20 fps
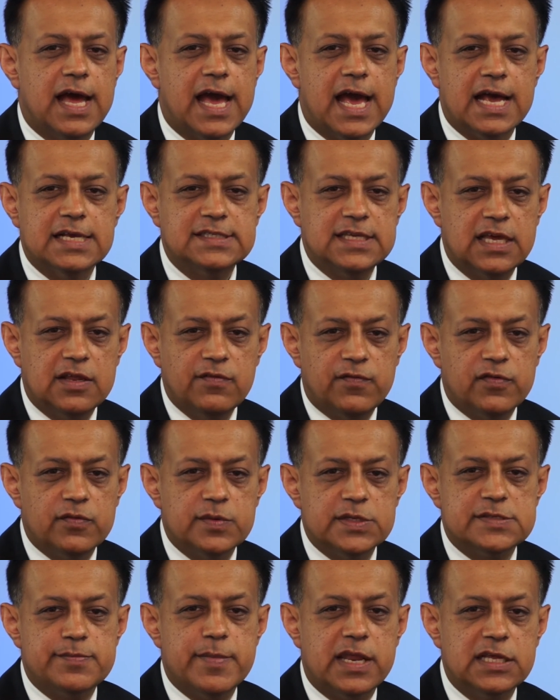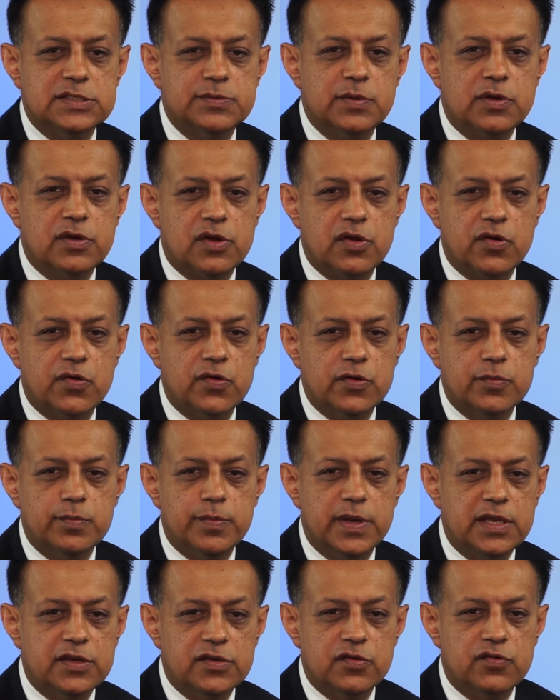As the infamous management guru
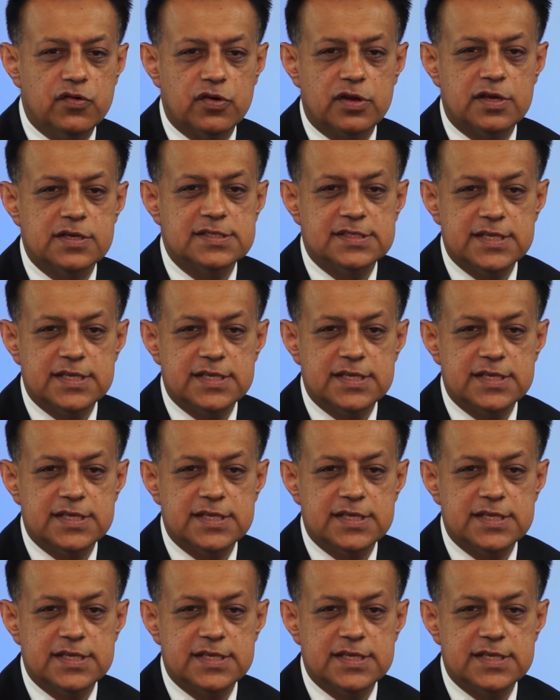Peter Drucker